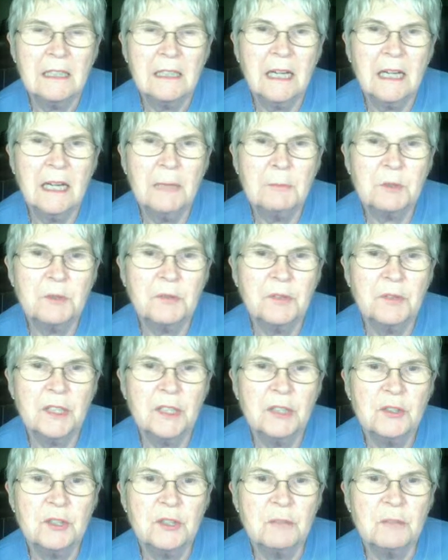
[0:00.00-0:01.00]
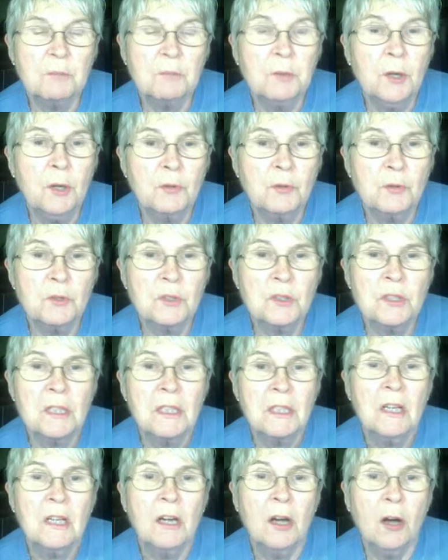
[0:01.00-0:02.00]
observation post
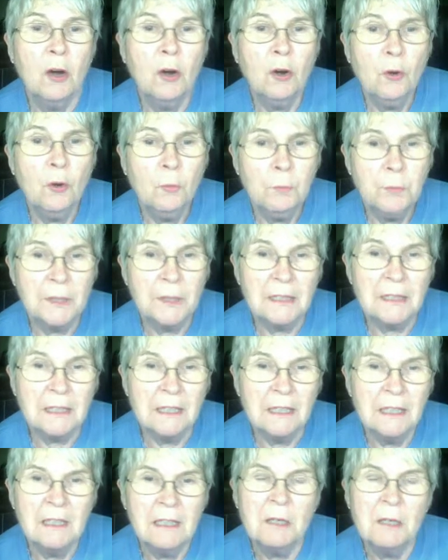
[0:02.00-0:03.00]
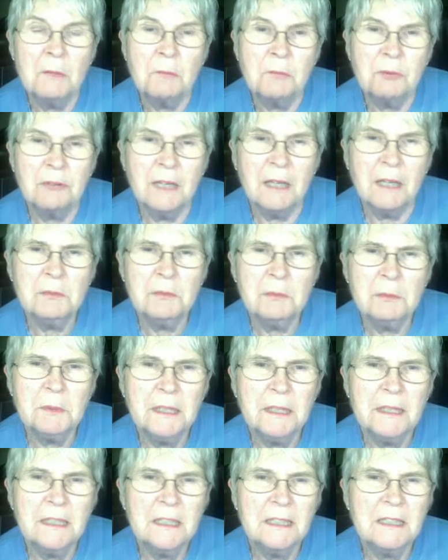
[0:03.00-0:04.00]
open
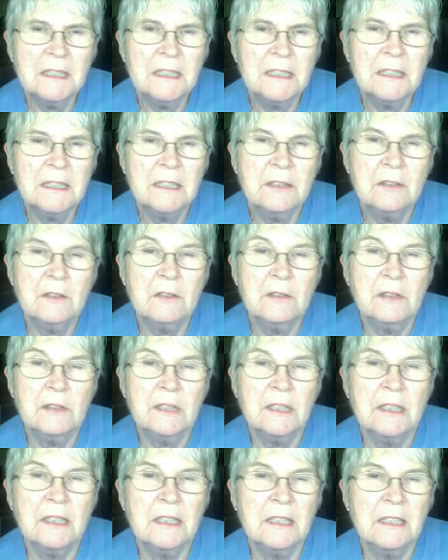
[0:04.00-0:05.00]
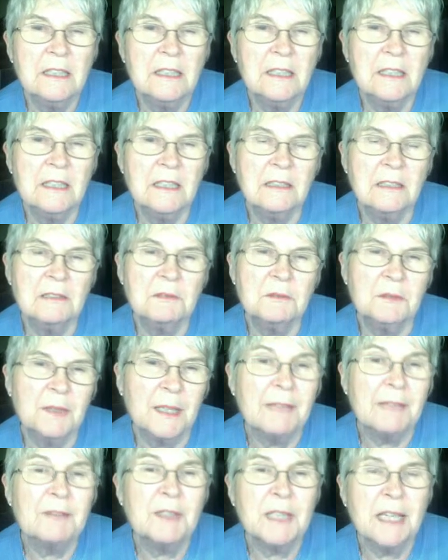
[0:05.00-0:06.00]
probably until the, well,
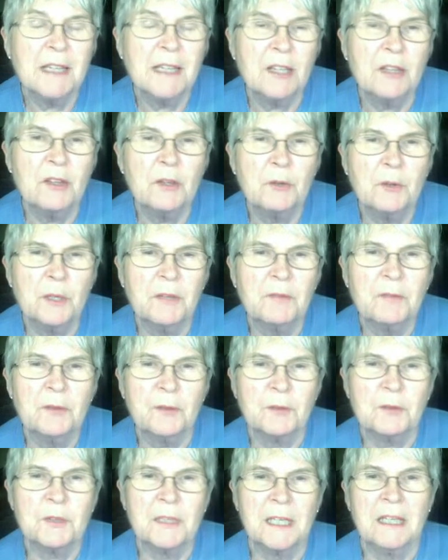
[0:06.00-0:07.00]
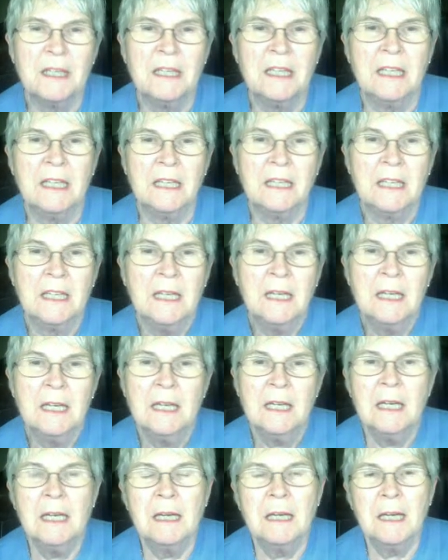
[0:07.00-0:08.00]
I've said the 31st, I think.
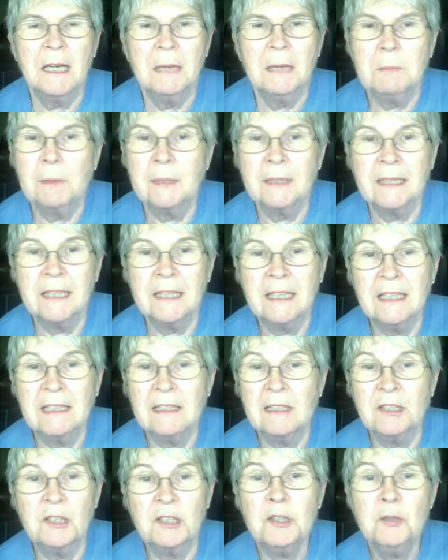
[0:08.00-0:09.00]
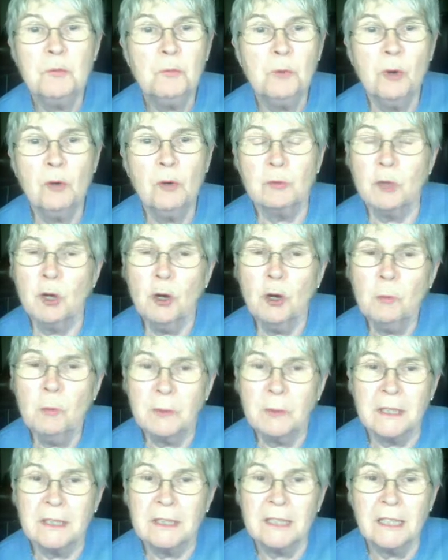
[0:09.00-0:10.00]
But then 2 won't
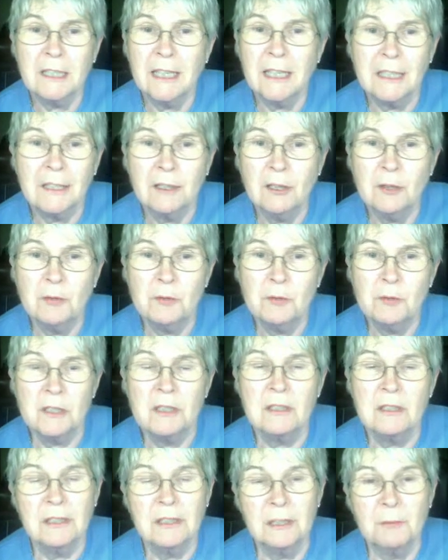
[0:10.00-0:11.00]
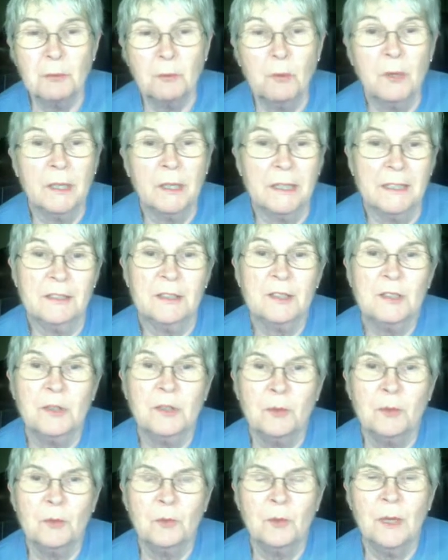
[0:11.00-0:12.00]
open until I close number 1.
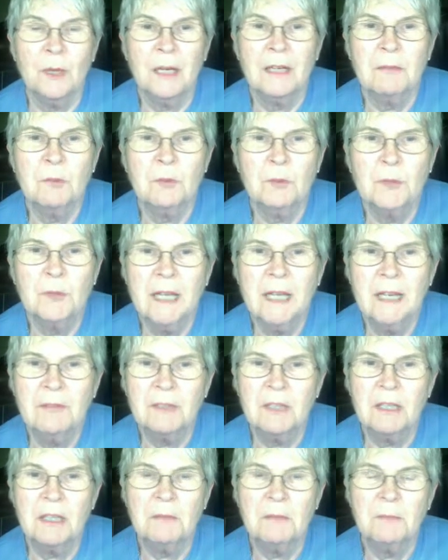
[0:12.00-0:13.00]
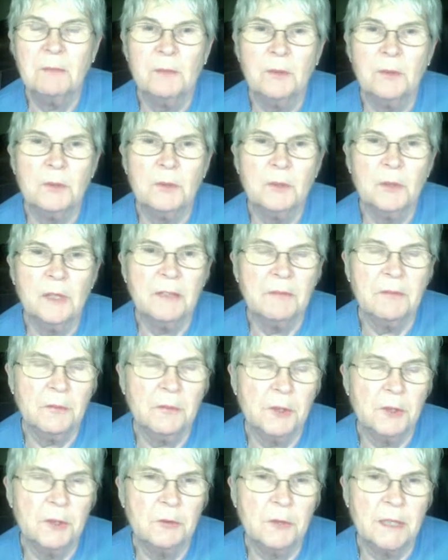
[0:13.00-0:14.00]
So I won't have it up early for
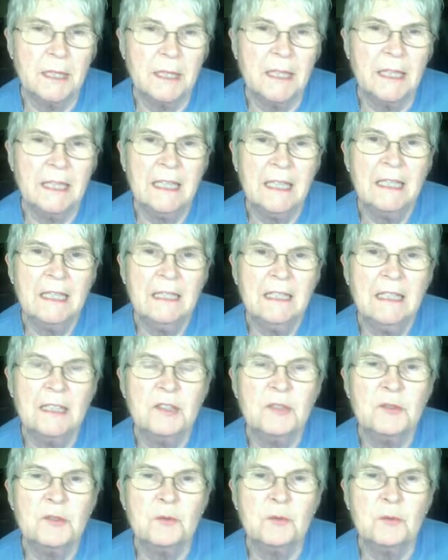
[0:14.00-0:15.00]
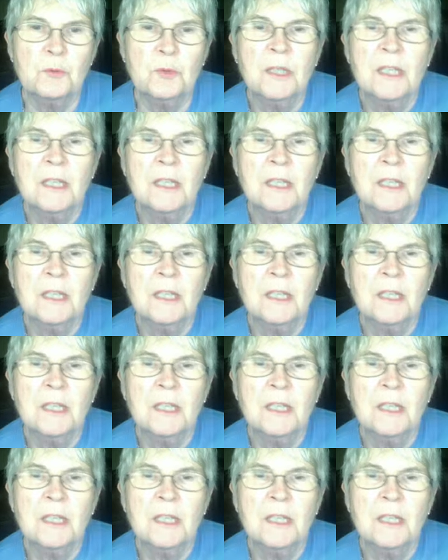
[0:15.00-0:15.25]
you to get into